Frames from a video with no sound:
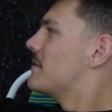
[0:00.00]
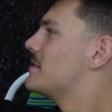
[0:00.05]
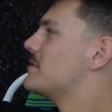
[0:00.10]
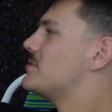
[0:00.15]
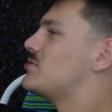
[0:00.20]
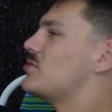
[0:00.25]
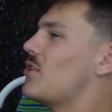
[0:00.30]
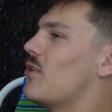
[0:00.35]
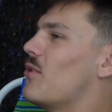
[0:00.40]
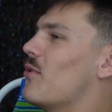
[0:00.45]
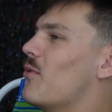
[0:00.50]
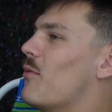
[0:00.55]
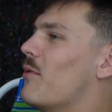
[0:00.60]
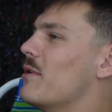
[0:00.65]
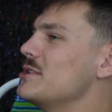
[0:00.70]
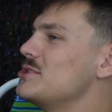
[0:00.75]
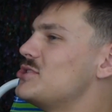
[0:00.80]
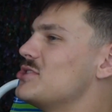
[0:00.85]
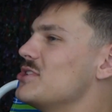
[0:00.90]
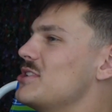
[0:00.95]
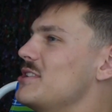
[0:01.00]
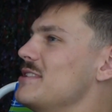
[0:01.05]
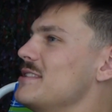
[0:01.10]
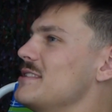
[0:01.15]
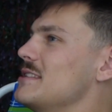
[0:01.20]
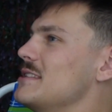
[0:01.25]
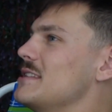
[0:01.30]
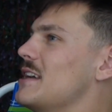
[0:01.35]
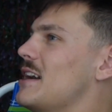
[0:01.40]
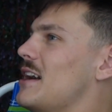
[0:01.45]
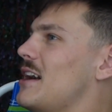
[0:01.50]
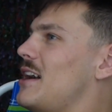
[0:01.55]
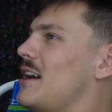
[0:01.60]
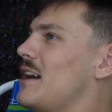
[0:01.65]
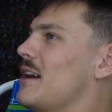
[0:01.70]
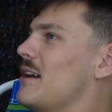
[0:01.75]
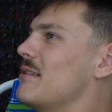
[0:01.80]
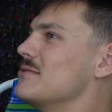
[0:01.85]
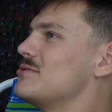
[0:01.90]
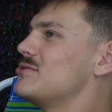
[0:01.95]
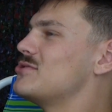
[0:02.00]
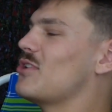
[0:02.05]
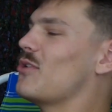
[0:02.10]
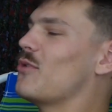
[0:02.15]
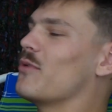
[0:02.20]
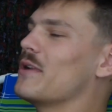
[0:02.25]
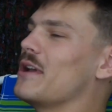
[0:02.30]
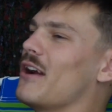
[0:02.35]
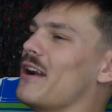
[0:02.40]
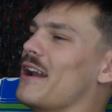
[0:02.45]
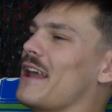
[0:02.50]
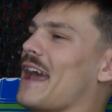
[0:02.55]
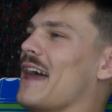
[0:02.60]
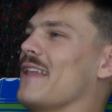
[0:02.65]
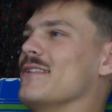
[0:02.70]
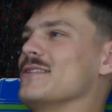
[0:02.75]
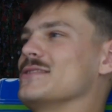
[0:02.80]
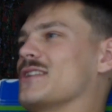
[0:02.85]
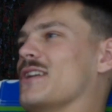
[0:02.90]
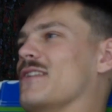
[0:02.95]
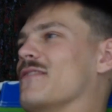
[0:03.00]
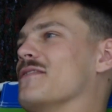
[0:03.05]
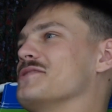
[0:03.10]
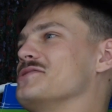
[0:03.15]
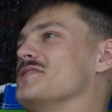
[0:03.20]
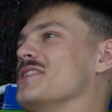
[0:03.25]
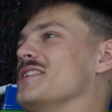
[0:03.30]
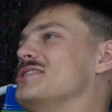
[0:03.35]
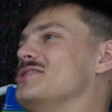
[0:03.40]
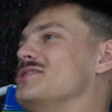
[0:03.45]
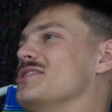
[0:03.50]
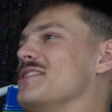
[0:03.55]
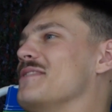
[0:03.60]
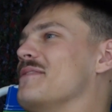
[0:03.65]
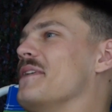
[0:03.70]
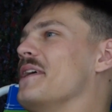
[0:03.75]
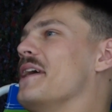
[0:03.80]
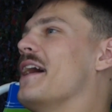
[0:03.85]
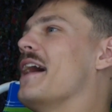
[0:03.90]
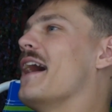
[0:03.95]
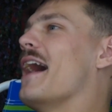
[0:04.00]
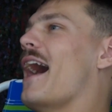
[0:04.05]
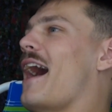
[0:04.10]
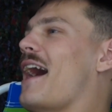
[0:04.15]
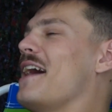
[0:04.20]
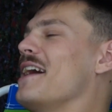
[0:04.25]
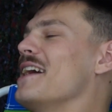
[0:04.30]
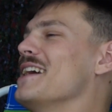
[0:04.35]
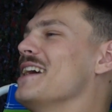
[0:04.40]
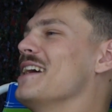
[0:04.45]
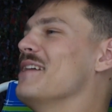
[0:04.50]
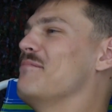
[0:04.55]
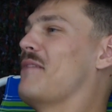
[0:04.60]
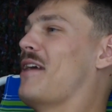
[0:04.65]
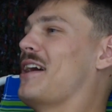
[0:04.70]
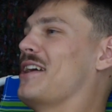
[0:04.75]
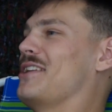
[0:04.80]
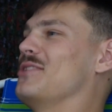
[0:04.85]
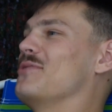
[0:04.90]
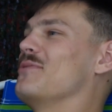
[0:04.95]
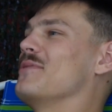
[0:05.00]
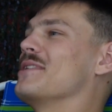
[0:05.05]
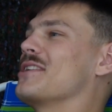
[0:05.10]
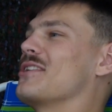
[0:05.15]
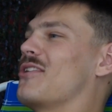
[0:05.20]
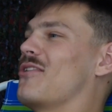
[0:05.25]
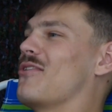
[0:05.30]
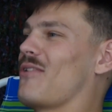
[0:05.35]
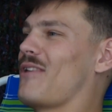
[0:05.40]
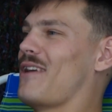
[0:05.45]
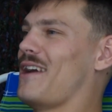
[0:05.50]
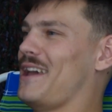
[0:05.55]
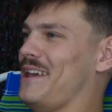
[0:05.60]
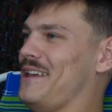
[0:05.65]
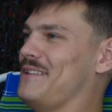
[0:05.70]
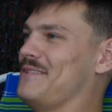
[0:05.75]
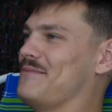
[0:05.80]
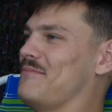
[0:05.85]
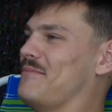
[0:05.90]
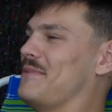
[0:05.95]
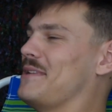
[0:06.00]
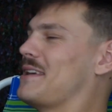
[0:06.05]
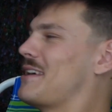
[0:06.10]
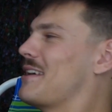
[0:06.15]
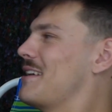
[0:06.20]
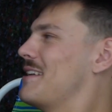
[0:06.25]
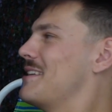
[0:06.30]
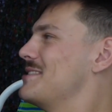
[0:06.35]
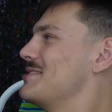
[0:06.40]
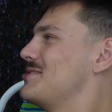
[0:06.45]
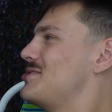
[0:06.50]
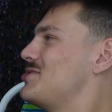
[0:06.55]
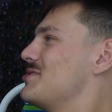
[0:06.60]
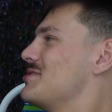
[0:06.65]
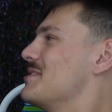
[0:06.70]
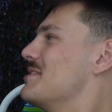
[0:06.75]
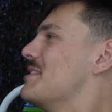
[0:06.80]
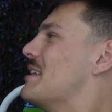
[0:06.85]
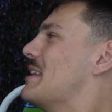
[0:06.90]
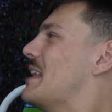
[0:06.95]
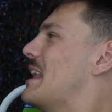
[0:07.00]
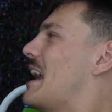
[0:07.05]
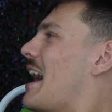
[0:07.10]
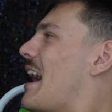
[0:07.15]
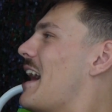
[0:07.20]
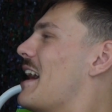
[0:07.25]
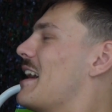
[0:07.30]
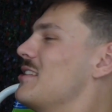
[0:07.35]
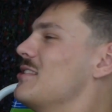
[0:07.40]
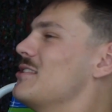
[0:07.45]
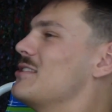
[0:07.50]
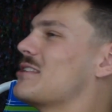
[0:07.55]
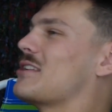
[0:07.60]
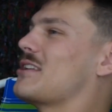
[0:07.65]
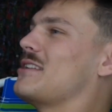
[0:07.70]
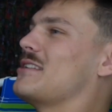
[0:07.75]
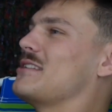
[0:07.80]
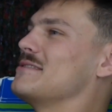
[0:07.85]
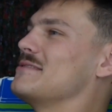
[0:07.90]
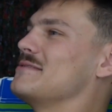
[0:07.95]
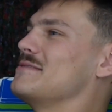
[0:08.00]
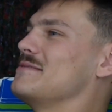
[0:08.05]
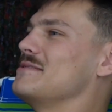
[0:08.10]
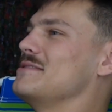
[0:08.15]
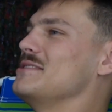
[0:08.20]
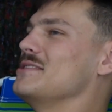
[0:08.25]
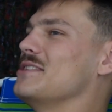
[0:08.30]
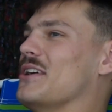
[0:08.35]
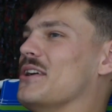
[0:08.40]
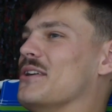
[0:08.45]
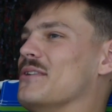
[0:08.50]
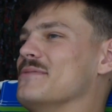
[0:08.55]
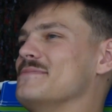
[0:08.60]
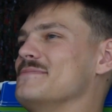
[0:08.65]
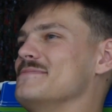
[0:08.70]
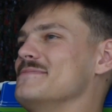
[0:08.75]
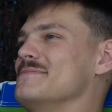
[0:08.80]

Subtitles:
So so we already had this conversation. I am not doing great because I look, you know,